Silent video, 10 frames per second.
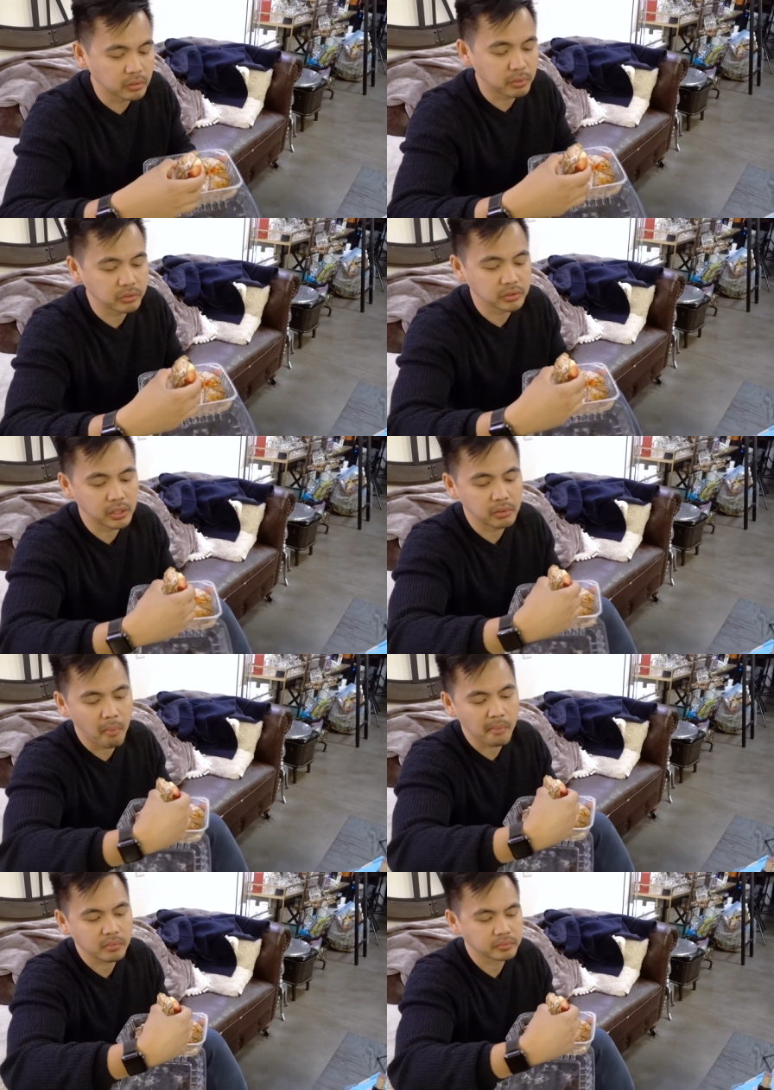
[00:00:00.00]
the mm. burnt side.
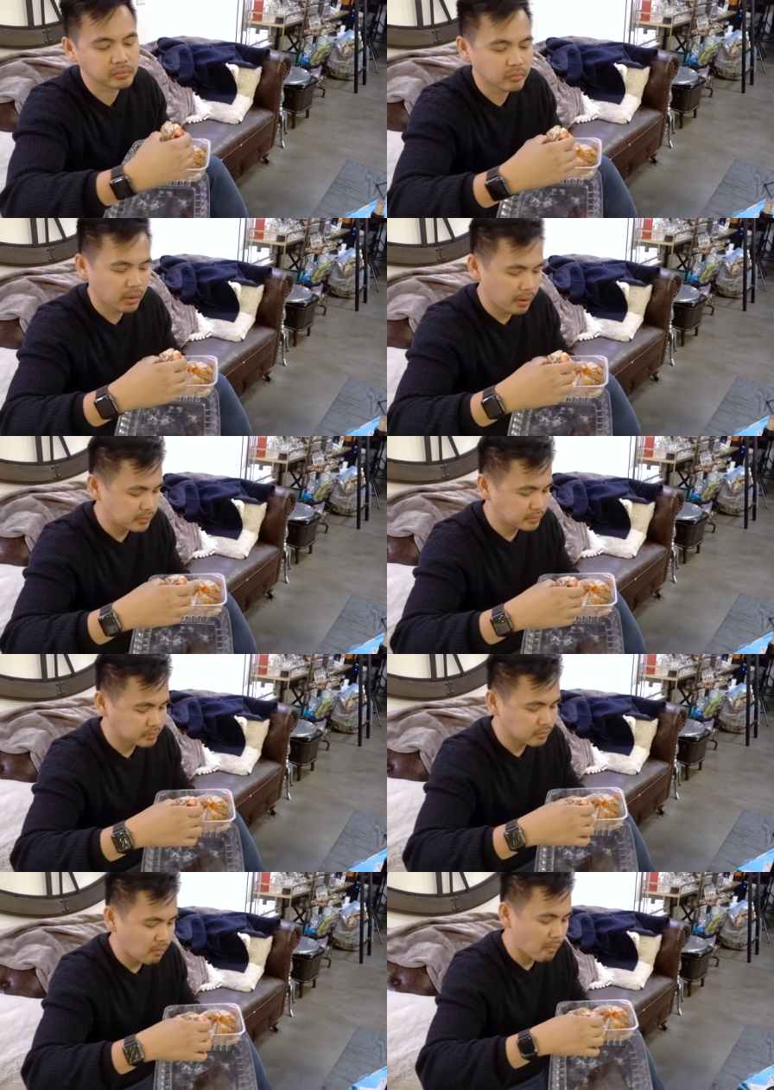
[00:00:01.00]

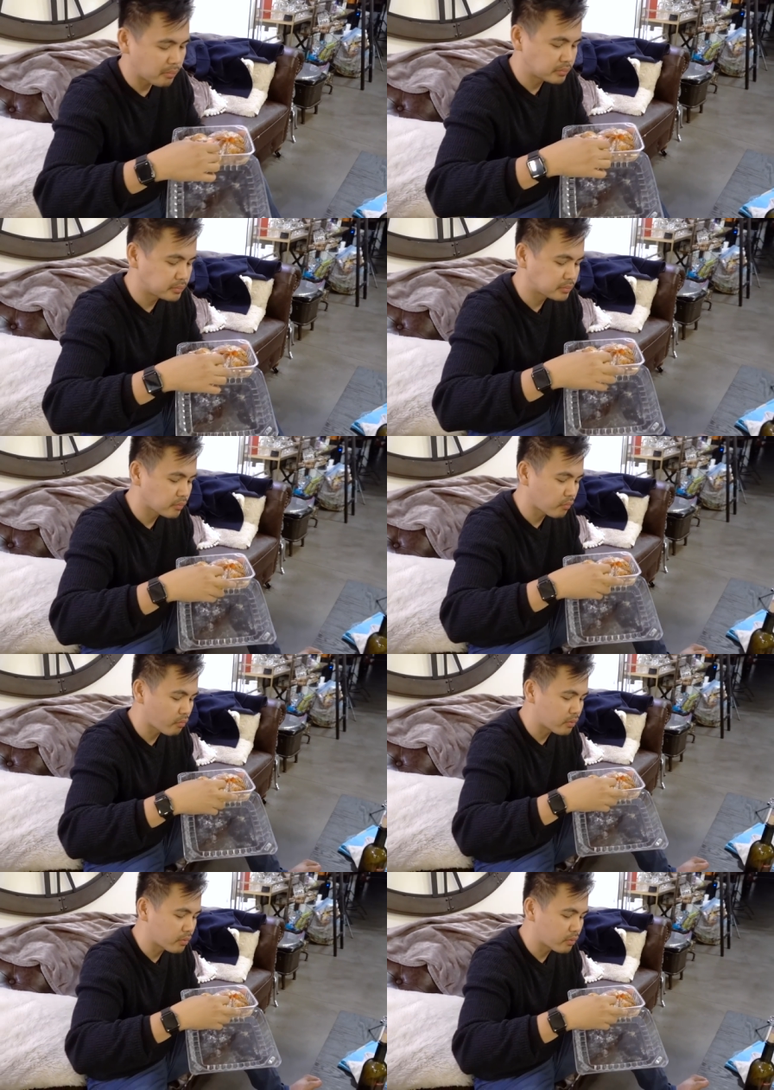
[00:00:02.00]
Okay. Picky